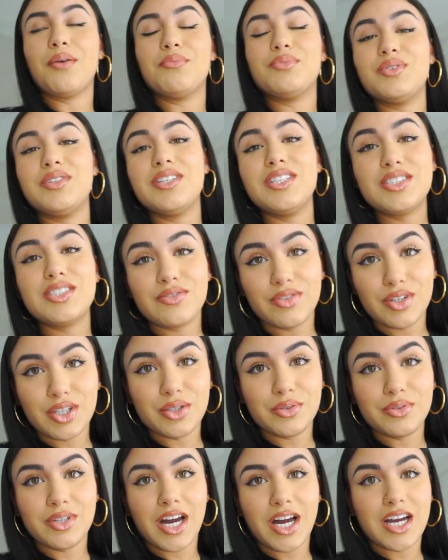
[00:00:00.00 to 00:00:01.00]
I'm doing this for
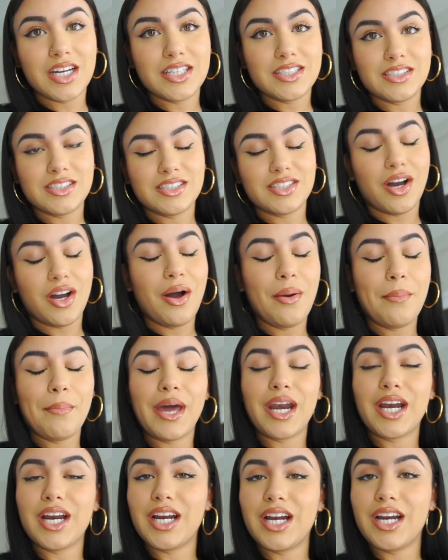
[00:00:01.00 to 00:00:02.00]
you guys. Y'all better